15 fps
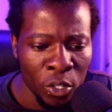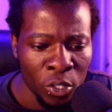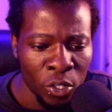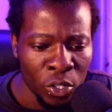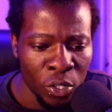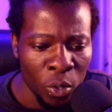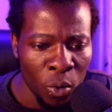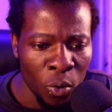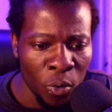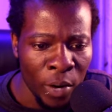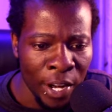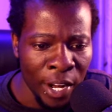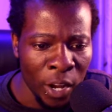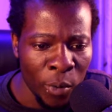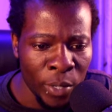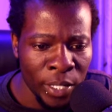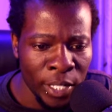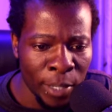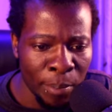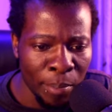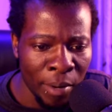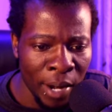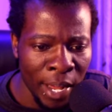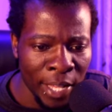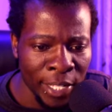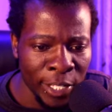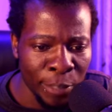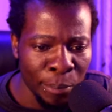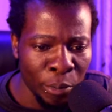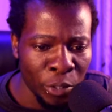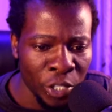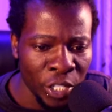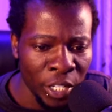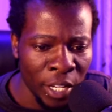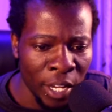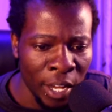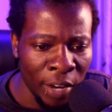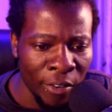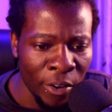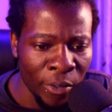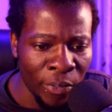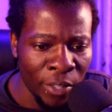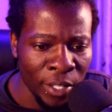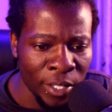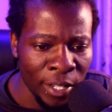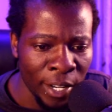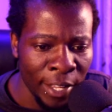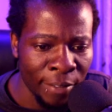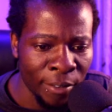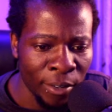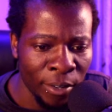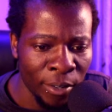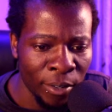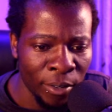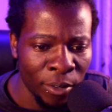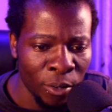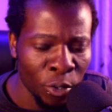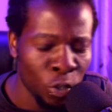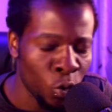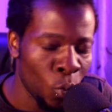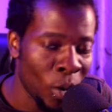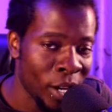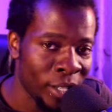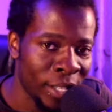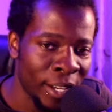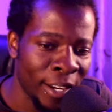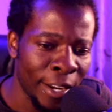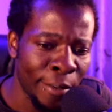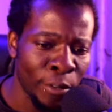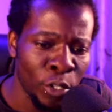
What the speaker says: So right now we see price pushing around this level or towards that level.